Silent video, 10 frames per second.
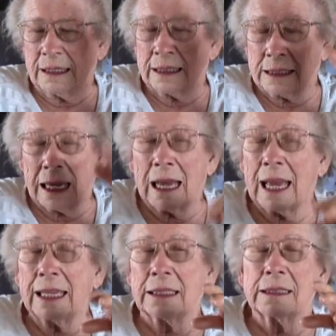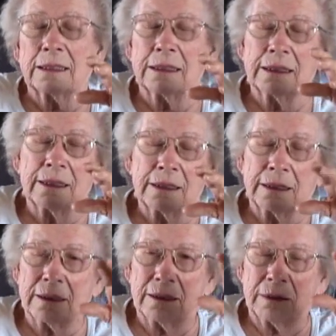at night
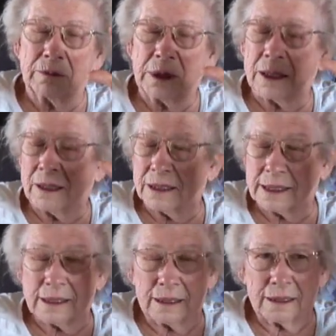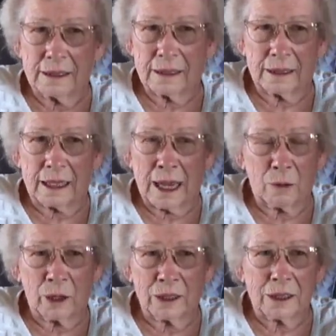because
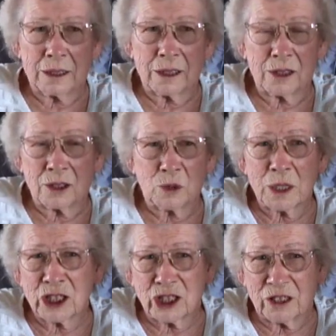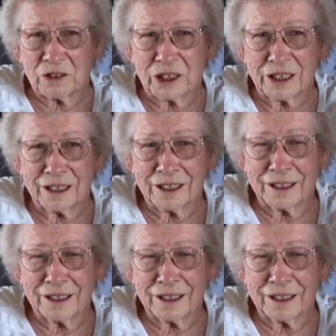I worked swing shift.